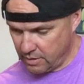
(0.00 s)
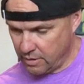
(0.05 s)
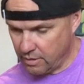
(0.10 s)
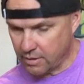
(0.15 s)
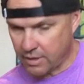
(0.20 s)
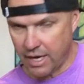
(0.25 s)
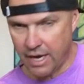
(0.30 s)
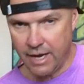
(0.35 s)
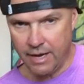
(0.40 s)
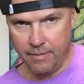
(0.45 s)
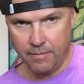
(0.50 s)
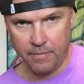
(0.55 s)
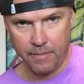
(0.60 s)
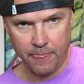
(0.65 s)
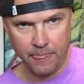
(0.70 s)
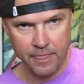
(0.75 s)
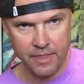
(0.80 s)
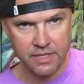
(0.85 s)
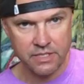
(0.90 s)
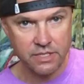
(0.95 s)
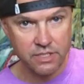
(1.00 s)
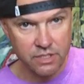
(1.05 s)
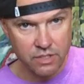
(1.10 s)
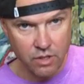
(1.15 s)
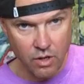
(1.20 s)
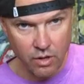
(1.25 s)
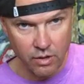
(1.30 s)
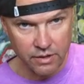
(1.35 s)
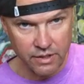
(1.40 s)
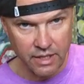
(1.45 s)
Okay, this is
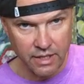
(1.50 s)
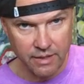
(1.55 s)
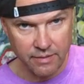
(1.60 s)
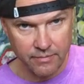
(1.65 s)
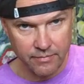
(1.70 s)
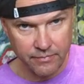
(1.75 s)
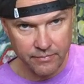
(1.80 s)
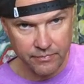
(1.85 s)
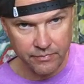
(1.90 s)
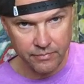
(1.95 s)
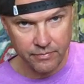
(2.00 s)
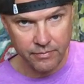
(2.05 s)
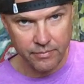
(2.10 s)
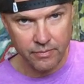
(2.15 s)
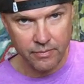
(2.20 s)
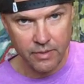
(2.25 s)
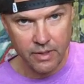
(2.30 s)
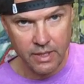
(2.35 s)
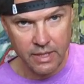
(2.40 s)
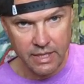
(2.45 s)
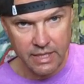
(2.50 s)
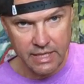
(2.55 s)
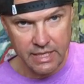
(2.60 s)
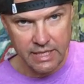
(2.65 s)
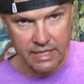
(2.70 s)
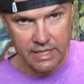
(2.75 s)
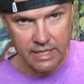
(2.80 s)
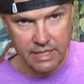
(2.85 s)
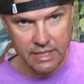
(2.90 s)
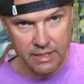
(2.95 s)
called the
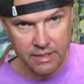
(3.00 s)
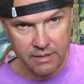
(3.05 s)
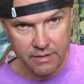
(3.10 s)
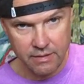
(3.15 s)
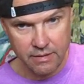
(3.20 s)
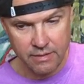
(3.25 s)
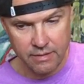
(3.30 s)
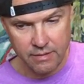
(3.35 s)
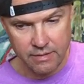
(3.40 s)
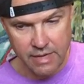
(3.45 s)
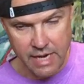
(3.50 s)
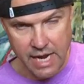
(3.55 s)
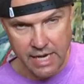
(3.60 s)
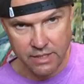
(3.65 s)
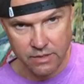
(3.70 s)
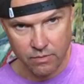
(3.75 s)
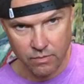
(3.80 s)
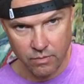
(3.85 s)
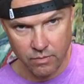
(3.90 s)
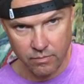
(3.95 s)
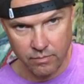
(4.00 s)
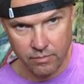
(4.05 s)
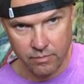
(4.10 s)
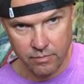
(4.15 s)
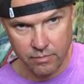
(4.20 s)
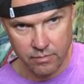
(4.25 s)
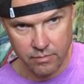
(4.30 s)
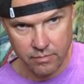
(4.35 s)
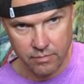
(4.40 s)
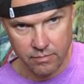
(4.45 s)
E natural
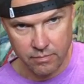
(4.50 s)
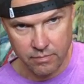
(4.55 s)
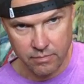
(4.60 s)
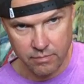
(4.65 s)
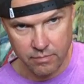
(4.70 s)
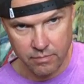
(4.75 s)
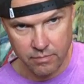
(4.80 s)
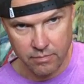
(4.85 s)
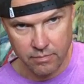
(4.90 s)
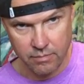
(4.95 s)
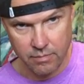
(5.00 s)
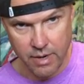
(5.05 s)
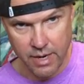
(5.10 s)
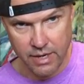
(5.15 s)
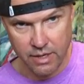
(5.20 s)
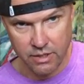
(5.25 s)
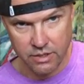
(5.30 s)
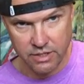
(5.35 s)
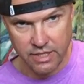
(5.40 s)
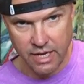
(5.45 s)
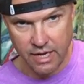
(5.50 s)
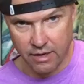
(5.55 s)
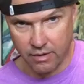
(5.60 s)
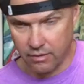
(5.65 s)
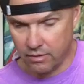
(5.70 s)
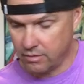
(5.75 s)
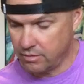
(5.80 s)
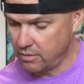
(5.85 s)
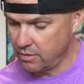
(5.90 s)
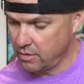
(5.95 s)
minor
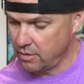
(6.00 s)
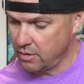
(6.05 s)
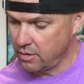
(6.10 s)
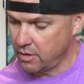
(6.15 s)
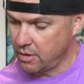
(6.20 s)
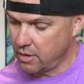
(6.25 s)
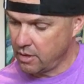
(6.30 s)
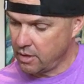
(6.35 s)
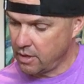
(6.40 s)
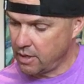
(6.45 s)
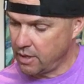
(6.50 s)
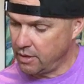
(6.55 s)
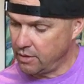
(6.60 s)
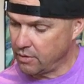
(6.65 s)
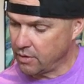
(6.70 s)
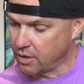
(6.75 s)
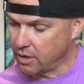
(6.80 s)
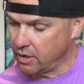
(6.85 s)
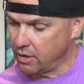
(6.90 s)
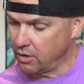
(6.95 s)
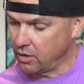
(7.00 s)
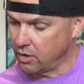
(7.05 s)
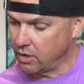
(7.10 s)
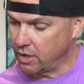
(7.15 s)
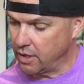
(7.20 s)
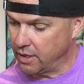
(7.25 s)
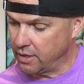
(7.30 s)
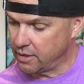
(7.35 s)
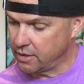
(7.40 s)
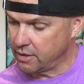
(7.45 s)
scale, and you're going to
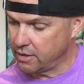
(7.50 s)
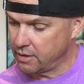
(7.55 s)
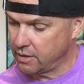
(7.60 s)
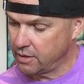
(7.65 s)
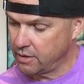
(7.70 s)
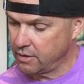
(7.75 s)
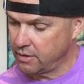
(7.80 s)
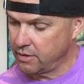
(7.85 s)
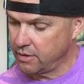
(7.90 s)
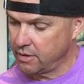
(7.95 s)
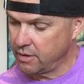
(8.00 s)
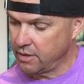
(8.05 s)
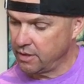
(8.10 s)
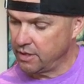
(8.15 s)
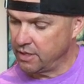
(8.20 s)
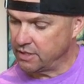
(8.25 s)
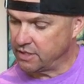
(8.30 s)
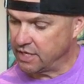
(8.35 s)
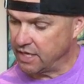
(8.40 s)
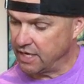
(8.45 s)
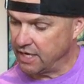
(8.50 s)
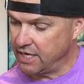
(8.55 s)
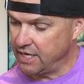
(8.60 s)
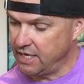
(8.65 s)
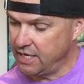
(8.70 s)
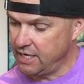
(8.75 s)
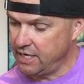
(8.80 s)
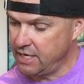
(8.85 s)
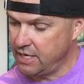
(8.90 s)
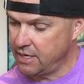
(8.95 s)
learn it. It's an
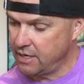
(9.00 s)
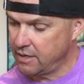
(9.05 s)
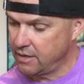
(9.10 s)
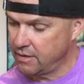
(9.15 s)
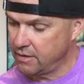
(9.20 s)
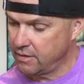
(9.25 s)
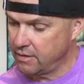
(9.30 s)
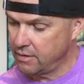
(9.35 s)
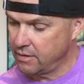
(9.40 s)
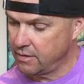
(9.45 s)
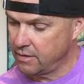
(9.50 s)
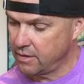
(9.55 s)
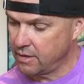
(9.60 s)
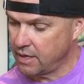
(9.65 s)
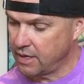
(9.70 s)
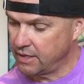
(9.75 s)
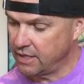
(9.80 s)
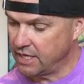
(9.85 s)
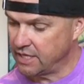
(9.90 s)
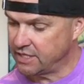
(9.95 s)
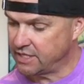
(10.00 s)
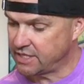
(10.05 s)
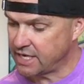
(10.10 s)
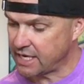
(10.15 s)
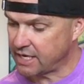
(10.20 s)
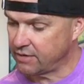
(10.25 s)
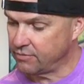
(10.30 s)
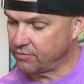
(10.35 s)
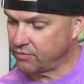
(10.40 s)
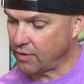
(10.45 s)
E, and then
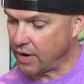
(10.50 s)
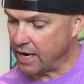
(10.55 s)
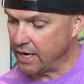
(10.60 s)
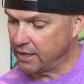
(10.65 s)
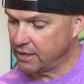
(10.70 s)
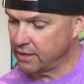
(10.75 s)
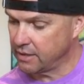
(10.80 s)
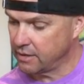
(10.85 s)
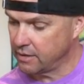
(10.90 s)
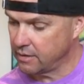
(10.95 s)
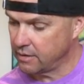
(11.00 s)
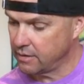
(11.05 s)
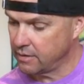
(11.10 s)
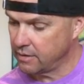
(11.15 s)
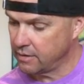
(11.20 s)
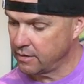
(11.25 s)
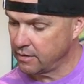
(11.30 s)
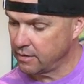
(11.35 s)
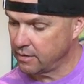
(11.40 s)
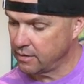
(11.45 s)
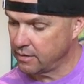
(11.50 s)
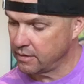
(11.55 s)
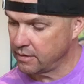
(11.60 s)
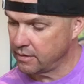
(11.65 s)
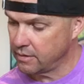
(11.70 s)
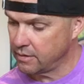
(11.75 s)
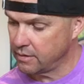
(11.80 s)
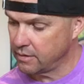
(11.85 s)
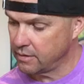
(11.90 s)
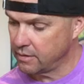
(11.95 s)
2nd fret,
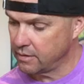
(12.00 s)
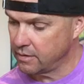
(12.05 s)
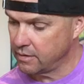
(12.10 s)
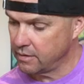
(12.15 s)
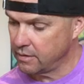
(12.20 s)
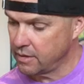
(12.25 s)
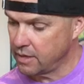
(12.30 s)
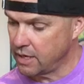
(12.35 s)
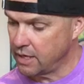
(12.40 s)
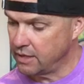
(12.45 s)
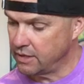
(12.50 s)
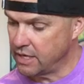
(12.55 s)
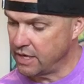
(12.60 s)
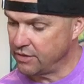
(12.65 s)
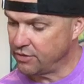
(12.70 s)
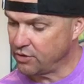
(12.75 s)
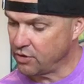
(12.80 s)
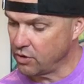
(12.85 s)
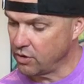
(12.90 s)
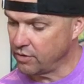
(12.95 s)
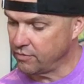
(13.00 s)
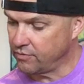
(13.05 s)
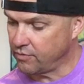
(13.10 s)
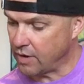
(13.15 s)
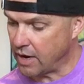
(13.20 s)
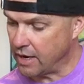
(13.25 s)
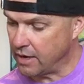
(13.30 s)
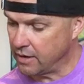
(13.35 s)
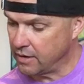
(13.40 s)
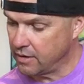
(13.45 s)
and then 3rd
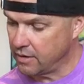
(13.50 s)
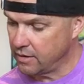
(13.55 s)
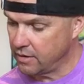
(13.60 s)
fret.